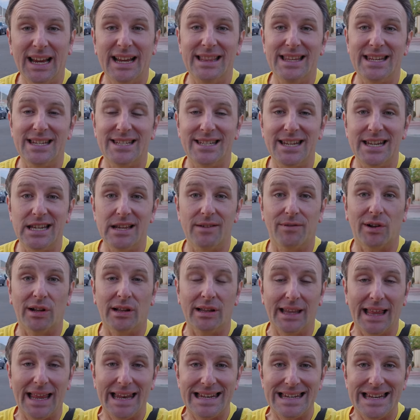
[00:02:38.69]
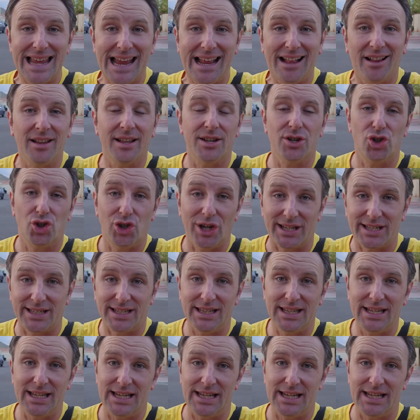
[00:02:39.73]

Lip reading: in the city of Glendale, just to the